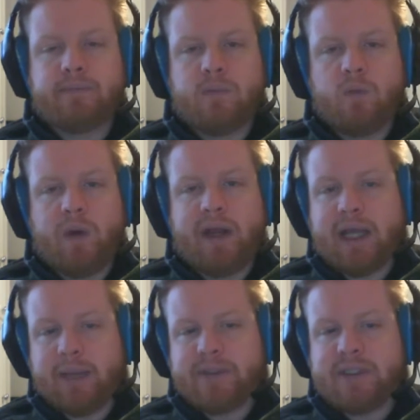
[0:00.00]
When it
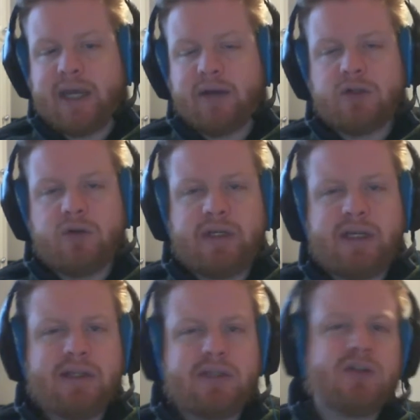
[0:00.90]
comes down to
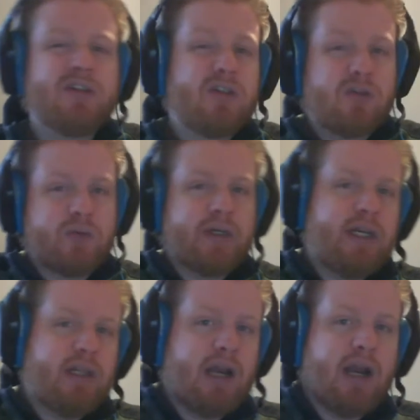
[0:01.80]
these, there's three
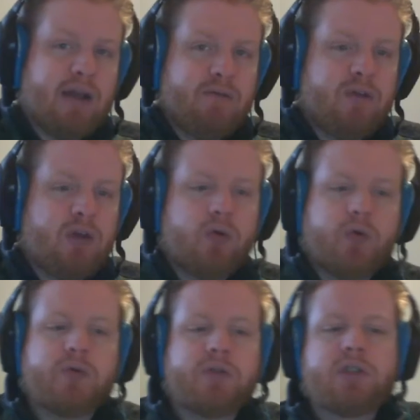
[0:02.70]
that I've
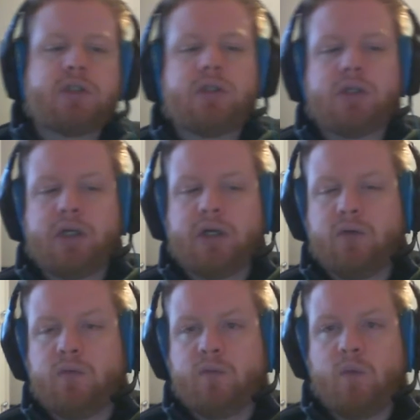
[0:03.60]
used.
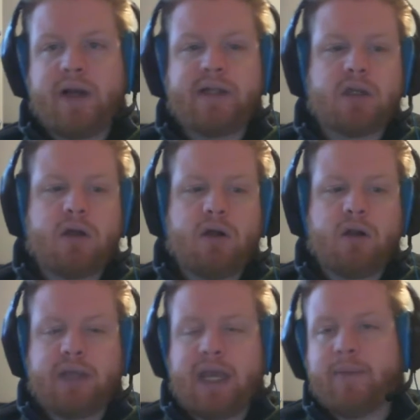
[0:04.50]
One is called
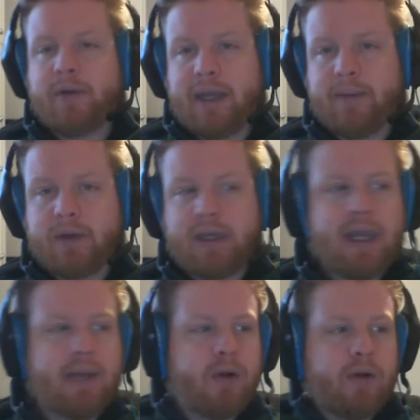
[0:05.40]
Camel Camel
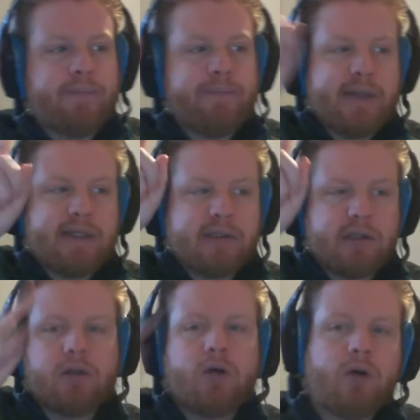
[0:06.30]
Camel. This is the
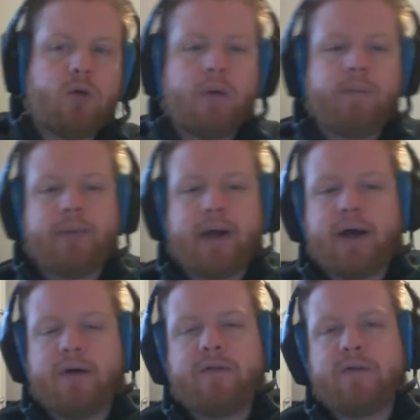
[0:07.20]
logo
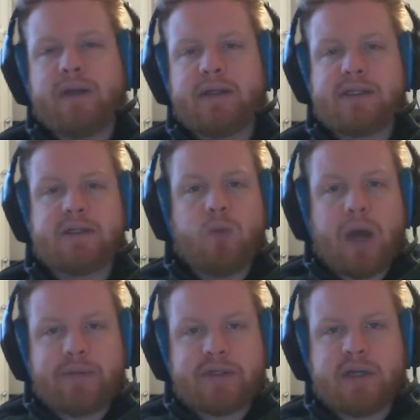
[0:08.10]
above. This is a
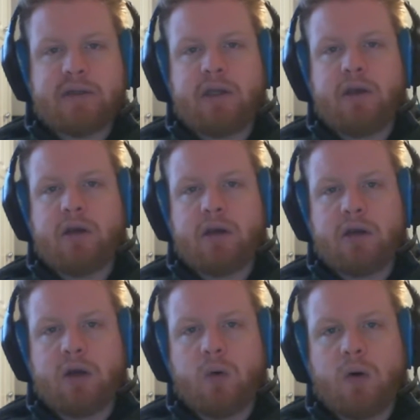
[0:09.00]
website that you can
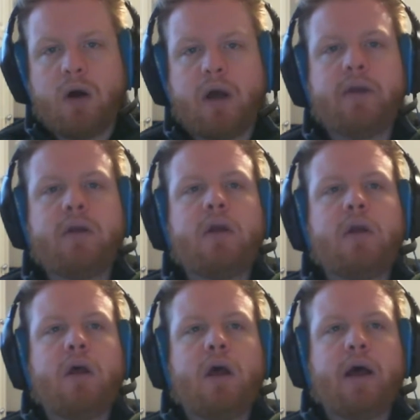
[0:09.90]
go on.
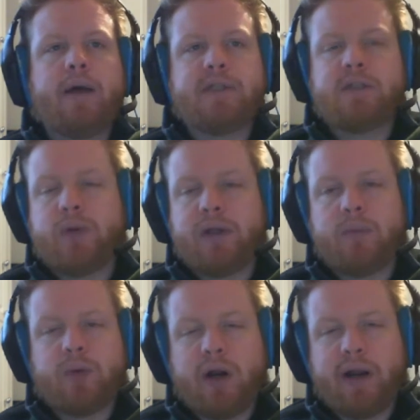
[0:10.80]
Just put in the
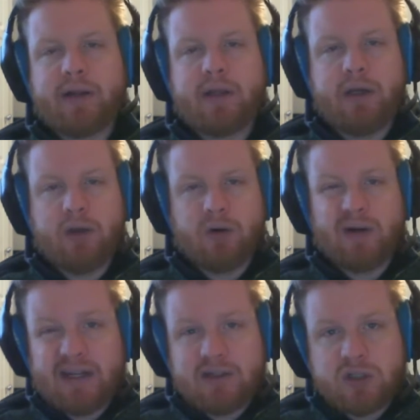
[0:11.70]
product that you're
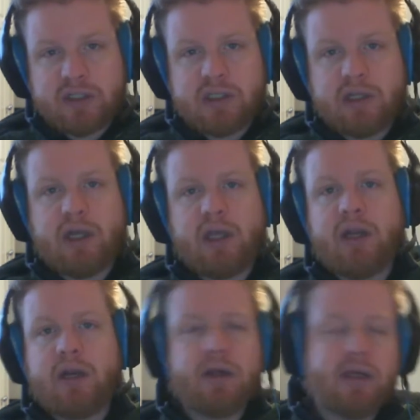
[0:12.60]
interested in, and
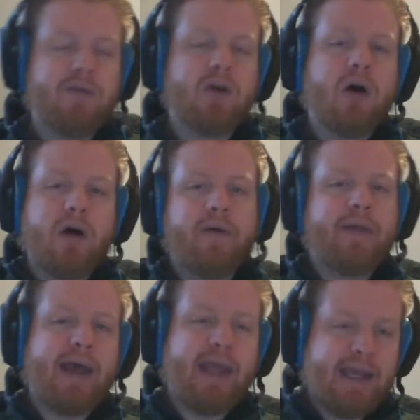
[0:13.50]
it'll give you all
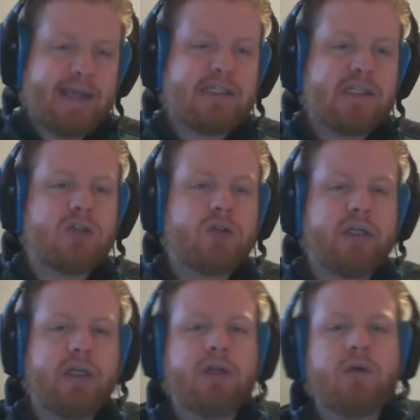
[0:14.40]
that
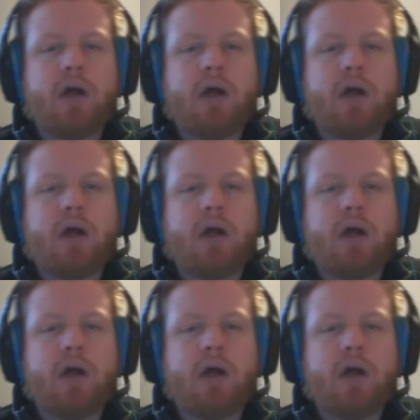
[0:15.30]
history